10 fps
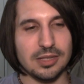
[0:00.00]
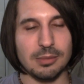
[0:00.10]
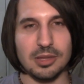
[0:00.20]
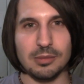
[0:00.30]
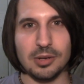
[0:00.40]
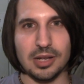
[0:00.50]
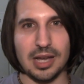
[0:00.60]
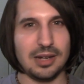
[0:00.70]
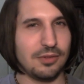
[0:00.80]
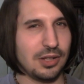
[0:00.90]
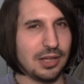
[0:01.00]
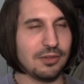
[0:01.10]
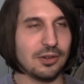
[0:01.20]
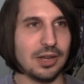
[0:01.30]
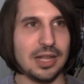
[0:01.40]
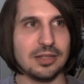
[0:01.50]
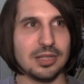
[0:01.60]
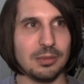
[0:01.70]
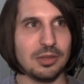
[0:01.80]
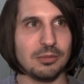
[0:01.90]
Some of them are kind of clever, and
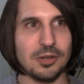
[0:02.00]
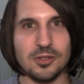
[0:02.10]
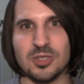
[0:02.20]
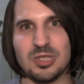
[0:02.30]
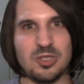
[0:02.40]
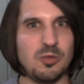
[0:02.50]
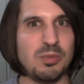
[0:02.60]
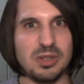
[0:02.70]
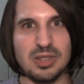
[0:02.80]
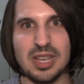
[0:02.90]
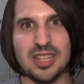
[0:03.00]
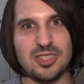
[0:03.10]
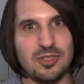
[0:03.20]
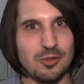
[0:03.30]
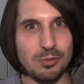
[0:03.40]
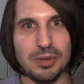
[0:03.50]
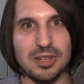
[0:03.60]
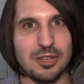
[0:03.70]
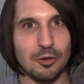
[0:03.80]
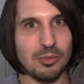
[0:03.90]
some of them are just stupid.
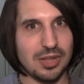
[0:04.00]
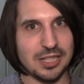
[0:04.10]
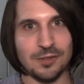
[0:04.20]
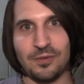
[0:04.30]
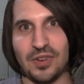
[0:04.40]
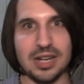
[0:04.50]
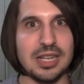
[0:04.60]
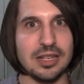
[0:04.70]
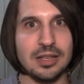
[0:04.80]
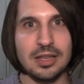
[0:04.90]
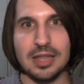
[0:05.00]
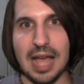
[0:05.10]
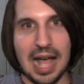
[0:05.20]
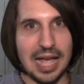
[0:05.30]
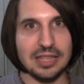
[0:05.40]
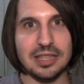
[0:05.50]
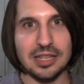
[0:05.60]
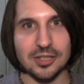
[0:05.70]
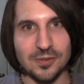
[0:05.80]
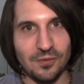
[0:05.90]
Stupid humor that's funny. That I
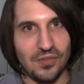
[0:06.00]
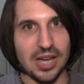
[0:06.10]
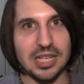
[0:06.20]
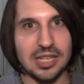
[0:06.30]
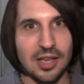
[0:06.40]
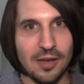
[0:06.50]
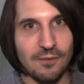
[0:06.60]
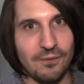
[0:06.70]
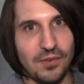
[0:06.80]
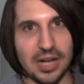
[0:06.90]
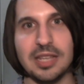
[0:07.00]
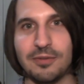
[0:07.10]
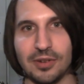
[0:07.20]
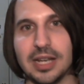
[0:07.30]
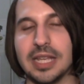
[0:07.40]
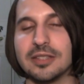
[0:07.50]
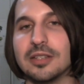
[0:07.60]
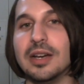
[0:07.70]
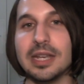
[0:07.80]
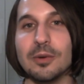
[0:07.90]
think is funny, funny, funny.
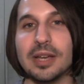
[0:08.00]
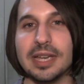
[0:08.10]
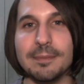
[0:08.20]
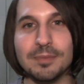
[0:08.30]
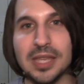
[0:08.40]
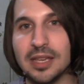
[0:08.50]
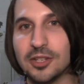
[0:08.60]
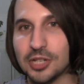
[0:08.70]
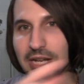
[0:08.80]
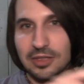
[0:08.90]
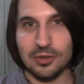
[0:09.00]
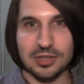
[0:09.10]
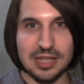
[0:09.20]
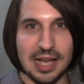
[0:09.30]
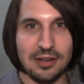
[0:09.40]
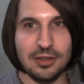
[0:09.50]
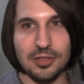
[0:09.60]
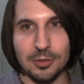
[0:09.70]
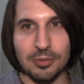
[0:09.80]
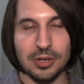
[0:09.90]
So anyway, check those
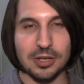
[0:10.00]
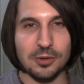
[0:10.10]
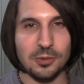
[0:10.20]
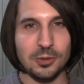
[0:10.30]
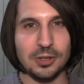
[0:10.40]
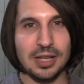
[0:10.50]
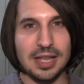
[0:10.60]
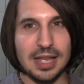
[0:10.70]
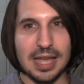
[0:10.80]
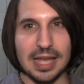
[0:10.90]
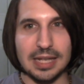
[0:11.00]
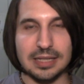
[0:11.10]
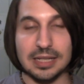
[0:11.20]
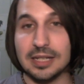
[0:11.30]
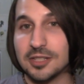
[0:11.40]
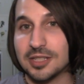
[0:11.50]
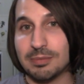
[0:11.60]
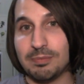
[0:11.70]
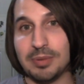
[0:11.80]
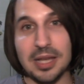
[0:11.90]
out. They're pretty cool. And uh,
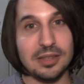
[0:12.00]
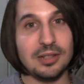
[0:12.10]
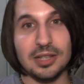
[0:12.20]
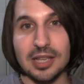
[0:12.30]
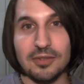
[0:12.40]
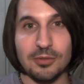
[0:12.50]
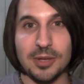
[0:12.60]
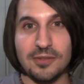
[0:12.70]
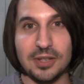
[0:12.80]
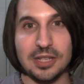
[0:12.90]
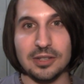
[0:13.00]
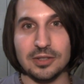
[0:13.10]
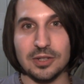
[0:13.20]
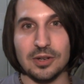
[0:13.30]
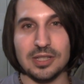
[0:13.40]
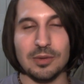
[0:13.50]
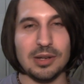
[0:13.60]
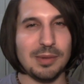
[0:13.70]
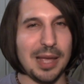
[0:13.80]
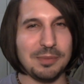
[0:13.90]
just be on the lookout for my videos. Crazy
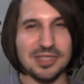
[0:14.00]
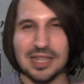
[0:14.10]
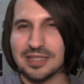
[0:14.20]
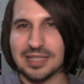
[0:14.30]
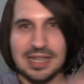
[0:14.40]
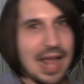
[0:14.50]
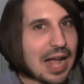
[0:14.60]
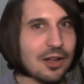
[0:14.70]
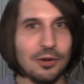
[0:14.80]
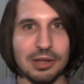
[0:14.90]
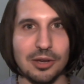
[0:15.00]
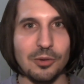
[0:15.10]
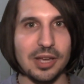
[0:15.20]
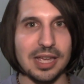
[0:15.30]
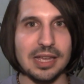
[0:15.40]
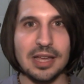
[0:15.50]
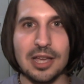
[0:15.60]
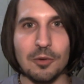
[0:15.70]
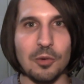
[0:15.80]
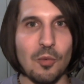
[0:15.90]
Random Happenstance is not going away.
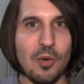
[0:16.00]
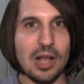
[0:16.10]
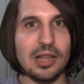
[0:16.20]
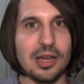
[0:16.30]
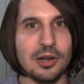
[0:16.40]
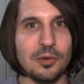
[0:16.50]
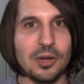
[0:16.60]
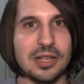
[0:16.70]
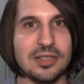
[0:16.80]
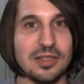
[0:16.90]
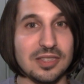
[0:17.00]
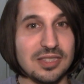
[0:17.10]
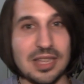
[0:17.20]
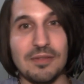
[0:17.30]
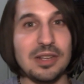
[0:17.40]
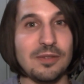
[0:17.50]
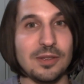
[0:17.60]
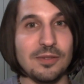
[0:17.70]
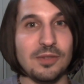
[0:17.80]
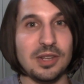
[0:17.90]
We're well on our way to the
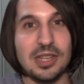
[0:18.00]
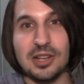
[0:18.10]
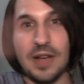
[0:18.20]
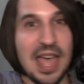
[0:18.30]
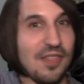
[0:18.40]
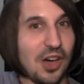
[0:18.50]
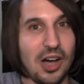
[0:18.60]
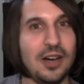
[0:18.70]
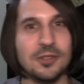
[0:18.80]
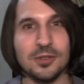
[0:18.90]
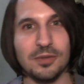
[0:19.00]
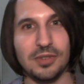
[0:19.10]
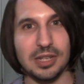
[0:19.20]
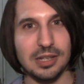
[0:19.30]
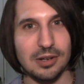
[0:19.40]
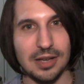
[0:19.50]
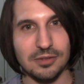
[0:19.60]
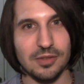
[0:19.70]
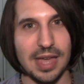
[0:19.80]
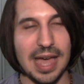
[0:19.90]
75th video and the 100th video
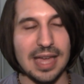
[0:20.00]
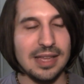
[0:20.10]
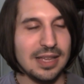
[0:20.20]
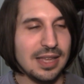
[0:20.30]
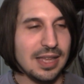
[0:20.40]
after that.